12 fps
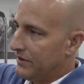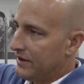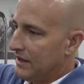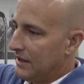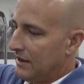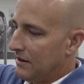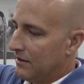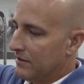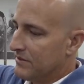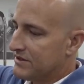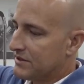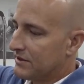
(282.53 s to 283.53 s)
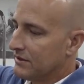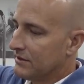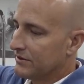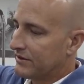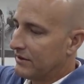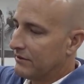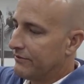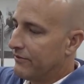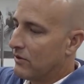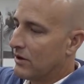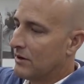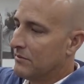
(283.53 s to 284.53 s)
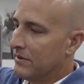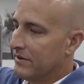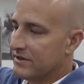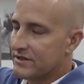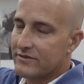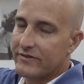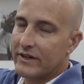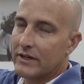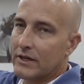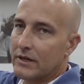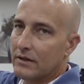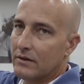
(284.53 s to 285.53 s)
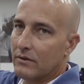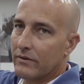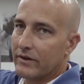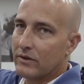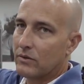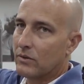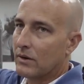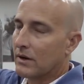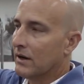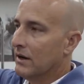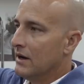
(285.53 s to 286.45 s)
the, the material is going to form the sphere or the core.